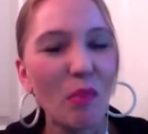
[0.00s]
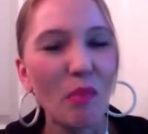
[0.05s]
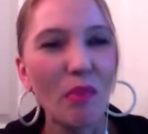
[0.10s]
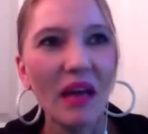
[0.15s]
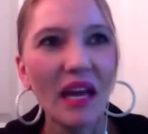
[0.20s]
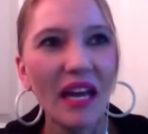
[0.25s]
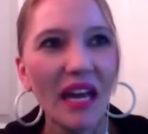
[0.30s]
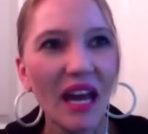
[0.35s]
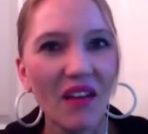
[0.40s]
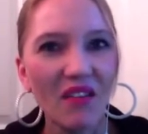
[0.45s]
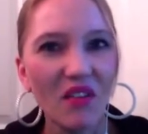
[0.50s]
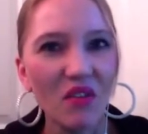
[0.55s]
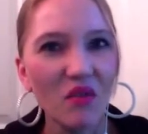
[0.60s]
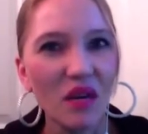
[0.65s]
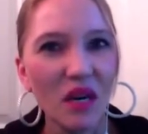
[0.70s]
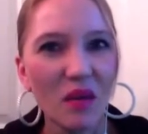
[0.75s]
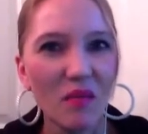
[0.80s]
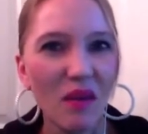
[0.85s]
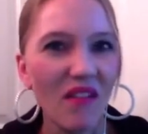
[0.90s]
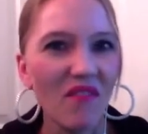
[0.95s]
big
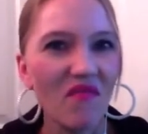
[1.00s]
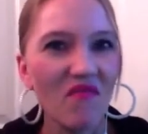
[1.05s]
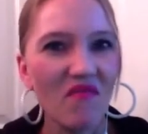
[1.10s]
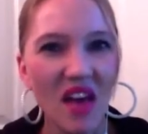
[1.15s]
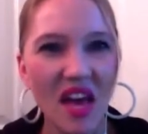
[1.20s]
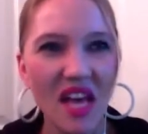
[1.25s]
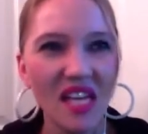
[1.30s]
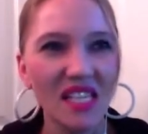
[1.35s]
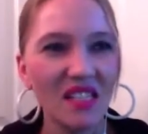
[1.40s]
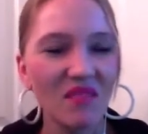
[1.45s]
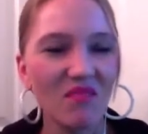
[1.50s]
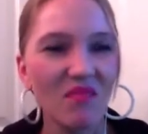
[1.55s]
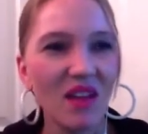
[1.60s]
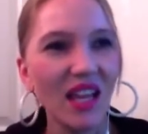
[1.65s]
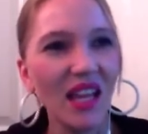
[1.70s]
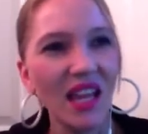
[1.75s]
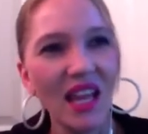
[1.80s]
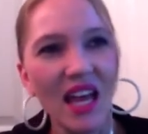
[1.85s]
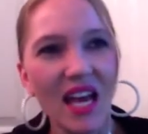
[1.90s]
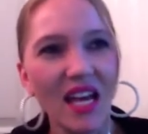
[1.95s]
everywhere, my face, my
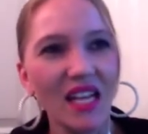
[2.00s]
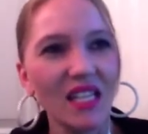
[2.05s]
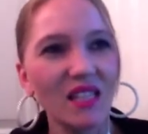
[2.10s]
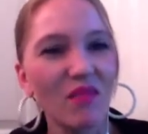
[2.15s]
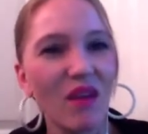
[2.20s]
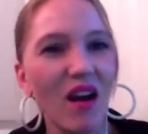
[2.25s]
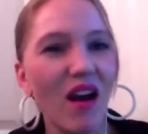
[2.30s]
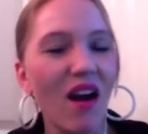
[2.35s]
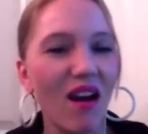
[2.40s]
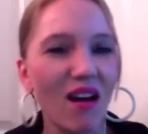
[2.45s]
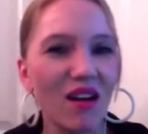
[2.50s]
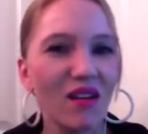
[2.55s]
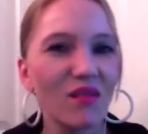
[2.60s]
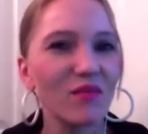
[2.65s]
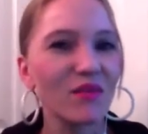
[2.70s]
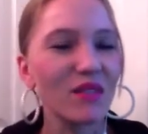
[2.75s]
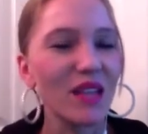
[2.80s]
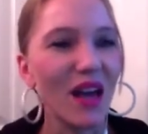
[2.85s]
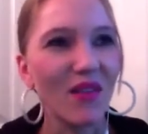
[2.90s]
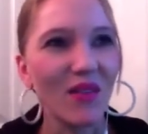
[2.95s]
legs, my
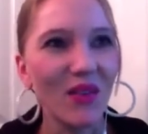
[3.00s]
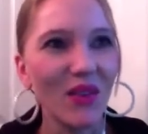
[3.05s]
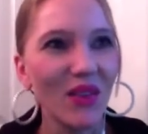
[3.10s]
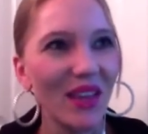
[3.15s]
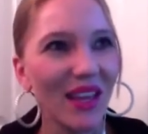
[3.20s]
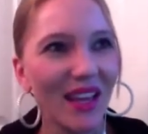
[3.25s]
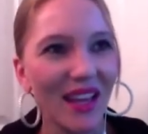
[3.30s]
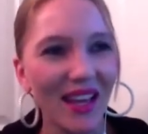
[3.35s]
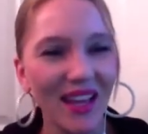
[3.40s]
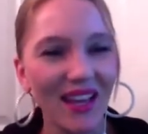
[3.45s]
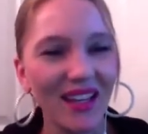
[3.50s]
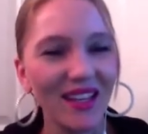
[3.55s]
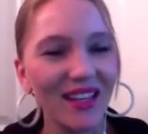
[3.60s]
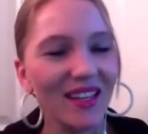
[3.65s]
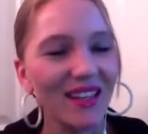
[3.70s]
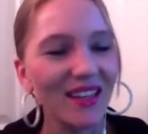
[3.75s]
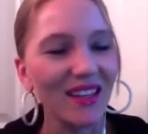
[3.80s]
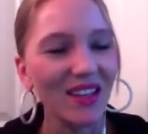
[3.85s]
arms, everything.